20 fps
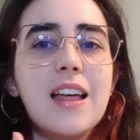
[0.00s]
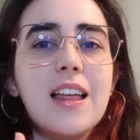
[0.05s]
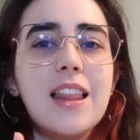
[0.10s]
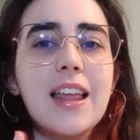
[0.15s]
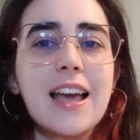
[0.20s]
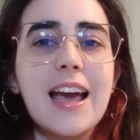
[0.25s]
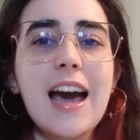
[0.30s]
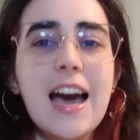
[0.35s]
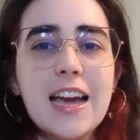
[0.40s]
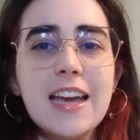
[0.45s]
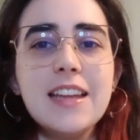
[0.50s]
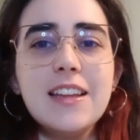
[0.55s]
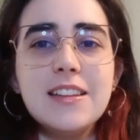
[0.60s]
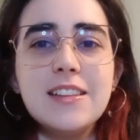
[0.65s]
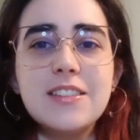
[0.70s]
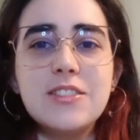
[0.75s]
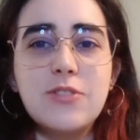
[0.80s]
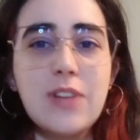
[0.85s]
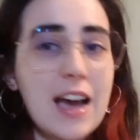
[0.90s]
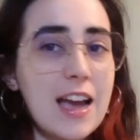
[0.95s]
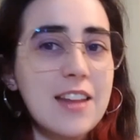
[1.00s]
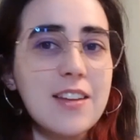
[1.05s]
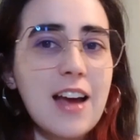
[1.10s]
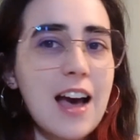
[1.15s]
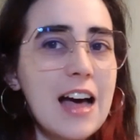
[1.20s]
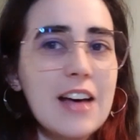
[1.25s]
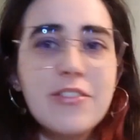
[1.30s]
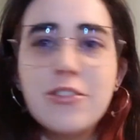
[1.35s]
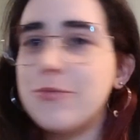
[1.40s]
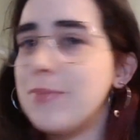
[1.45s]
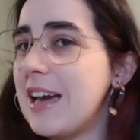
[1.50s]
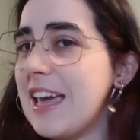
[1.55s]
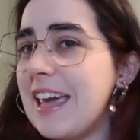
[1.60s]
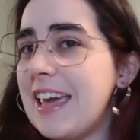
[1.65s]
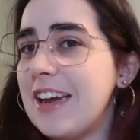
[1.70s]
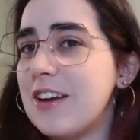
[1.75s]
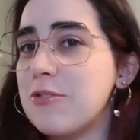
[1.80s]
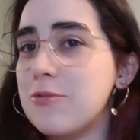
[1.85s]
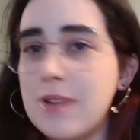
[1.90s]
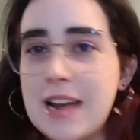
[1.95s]
like I dyed half of my
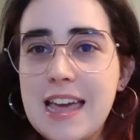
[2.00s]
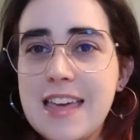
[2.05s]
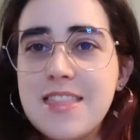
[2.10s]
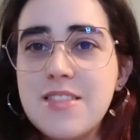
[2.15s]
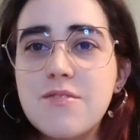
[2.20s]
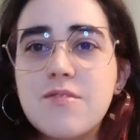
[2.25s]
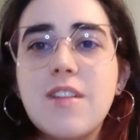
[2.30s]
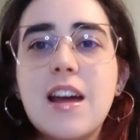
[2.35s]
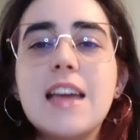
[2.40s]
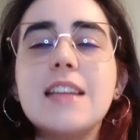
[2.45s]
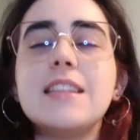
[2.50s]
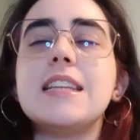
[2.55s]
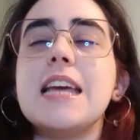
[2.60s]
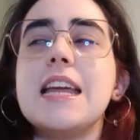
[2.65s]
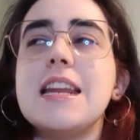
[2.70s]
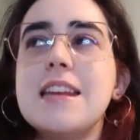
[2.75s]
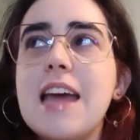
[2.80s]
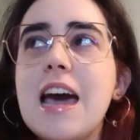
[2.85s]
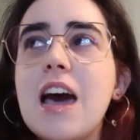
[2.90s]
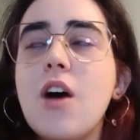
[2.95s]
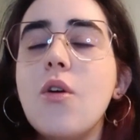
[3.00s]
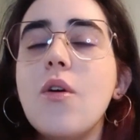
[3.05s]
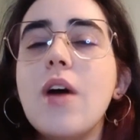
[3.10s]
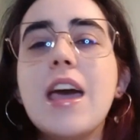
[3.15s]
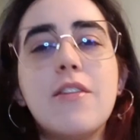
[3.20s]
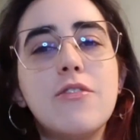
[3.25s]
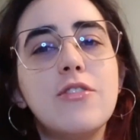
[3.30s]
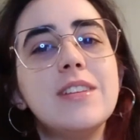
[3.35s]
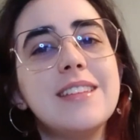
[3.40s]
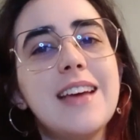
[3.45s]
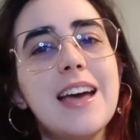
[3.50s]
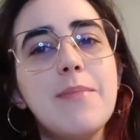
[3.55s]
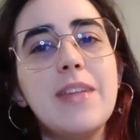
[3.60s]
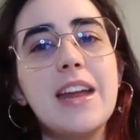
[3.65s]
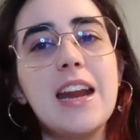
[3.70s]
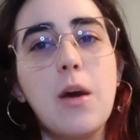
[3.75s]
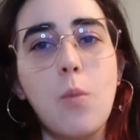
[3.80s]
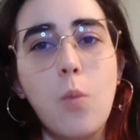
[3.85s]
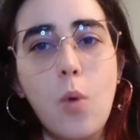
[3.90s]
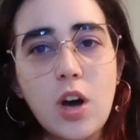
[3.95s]
hair red, right? And now every time that
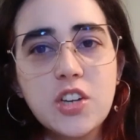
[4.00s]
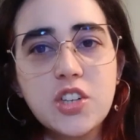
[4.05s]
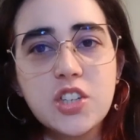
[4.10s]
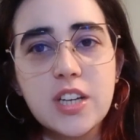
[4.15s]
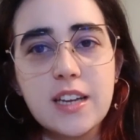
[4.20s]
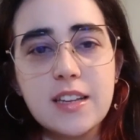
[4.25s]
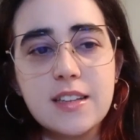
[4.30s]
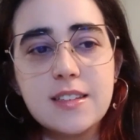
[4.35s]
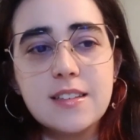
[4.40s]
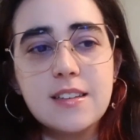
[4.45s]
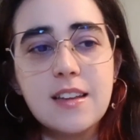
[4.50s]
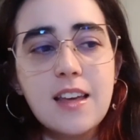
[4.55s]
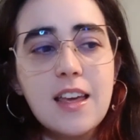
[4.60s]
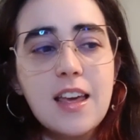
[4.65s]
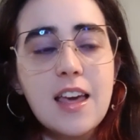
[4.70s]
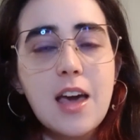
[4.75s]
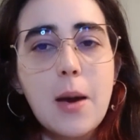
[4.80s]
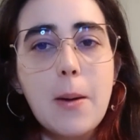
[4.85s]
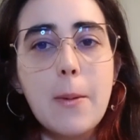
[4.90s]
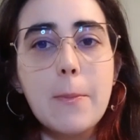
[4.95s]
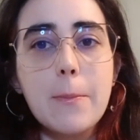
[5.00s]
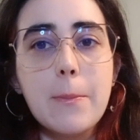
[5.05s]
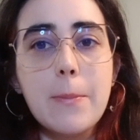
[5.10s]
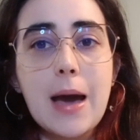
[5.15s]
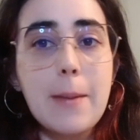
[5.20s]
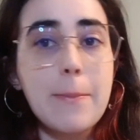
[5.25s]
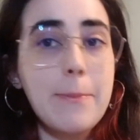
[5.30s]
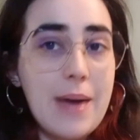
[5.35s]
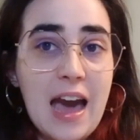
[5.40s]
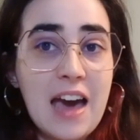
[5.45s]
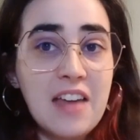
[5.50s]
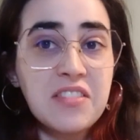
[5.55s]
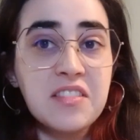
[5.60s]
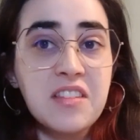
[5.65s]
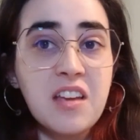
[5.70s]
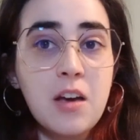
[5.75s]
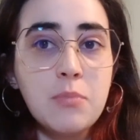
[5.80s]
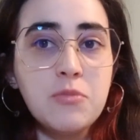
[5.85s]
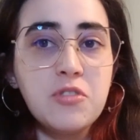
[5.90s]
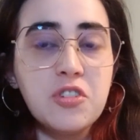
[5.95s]
I wash it, my
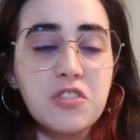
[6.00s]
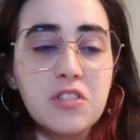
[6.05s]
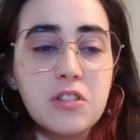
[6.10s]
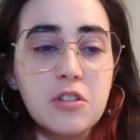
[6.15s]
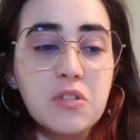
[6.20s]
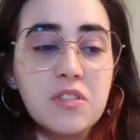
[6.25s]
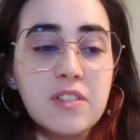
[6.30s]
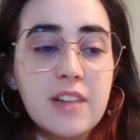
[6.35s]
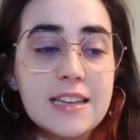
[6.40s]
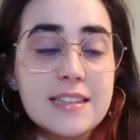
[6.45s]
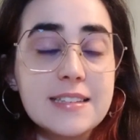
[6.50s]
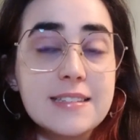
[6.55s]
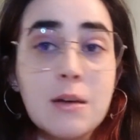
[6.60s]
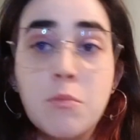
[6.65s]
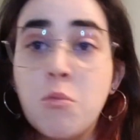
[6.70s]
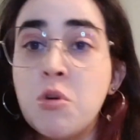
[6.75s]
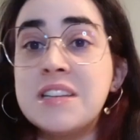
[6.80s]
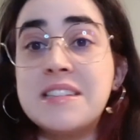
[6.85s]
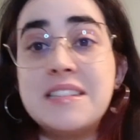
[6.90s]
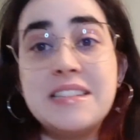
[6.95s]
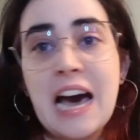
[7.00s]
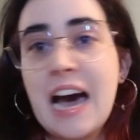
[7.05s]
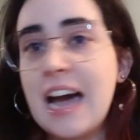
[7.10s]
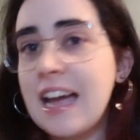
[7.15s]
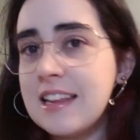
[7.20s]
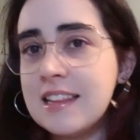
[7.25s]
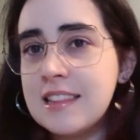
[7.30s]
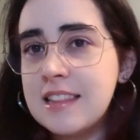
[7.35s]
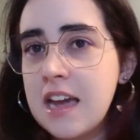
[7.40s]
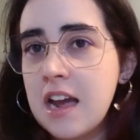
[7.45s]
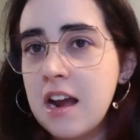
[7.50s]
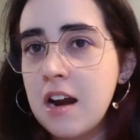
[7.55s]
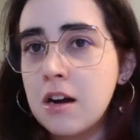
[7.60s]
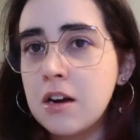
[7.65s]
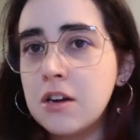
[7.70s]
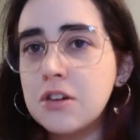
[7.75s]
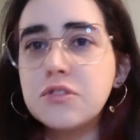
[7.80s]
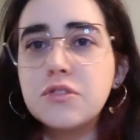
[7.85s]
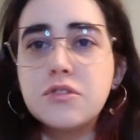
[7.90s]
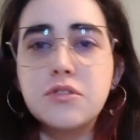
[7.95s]
bathtub just looks like someone died in
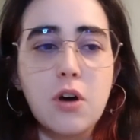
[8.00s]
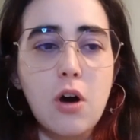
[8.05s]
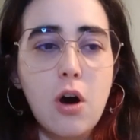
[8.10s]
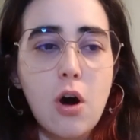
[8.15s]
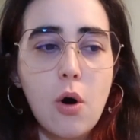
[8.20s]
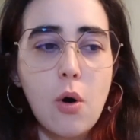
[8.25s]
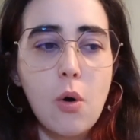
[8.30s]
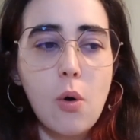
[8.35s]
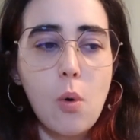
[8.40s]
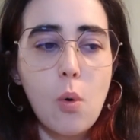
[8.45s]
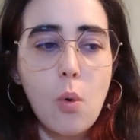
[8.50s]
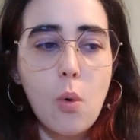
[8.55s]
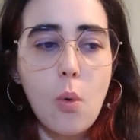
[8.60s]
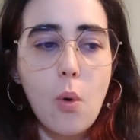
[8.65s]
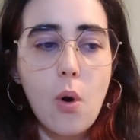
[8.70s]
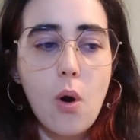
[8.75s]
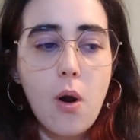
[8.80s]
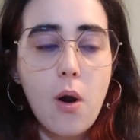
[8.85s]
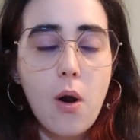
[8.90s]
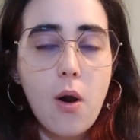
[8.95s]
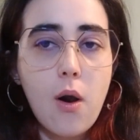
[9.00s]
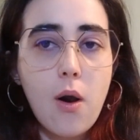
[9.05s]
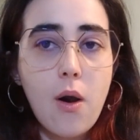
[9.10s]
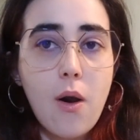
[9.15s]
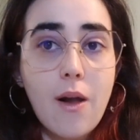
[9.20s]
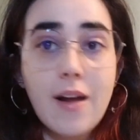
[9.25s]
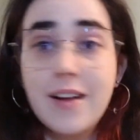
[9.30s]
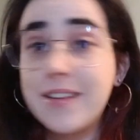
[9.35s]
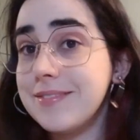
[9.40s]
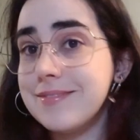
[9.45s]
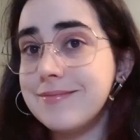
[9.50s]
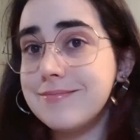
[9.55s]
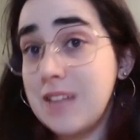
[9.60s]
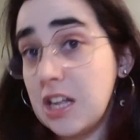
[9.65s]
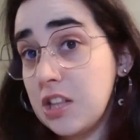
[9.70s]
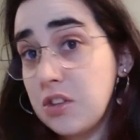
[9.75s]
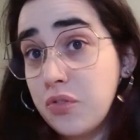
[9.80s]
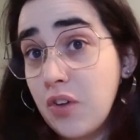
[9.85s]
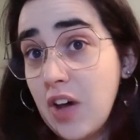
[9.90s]
there. So that's